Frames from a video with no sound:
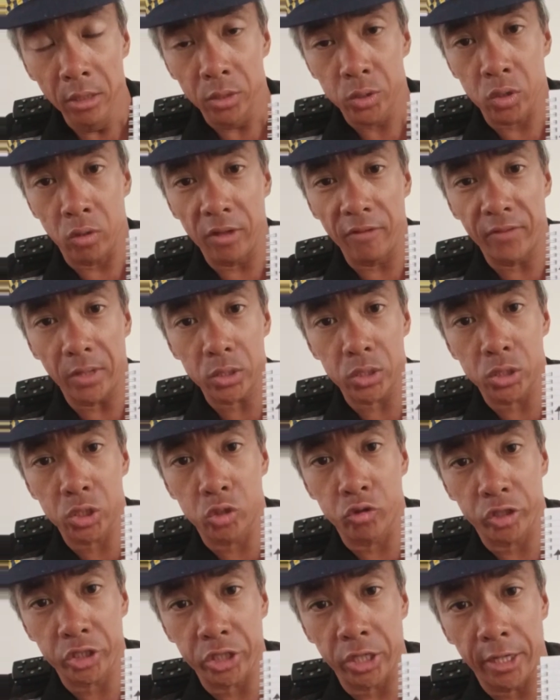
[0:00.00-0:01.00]
So if there's a
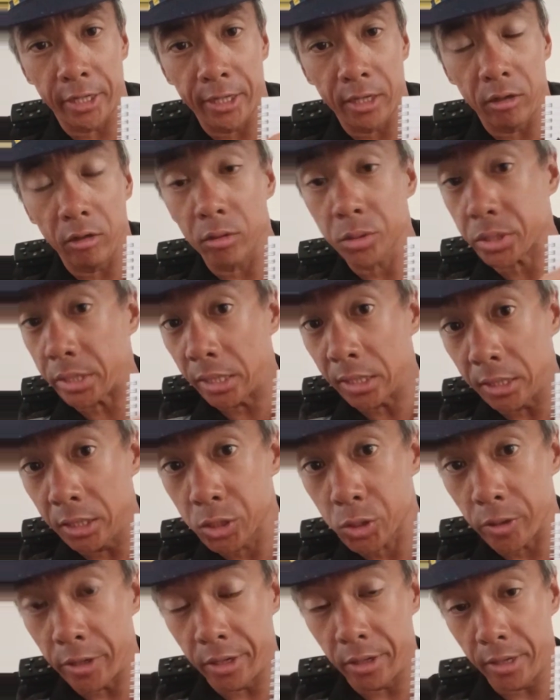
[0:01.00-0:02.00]
situation like that, a lot of
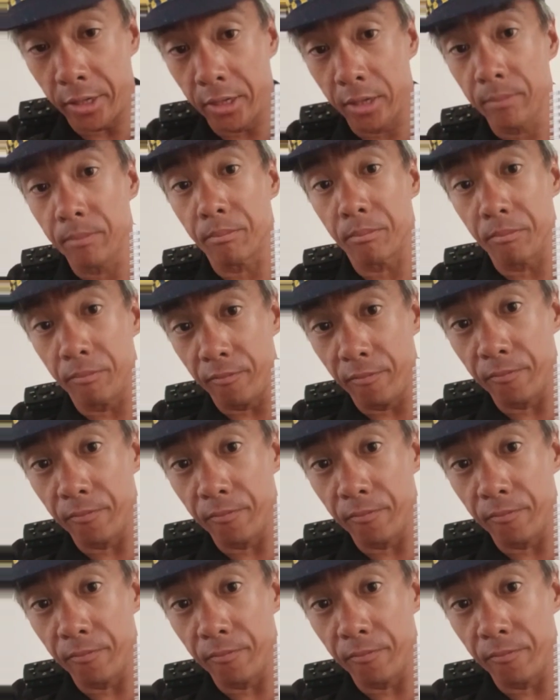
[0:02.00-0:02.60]
cyclists, right, and then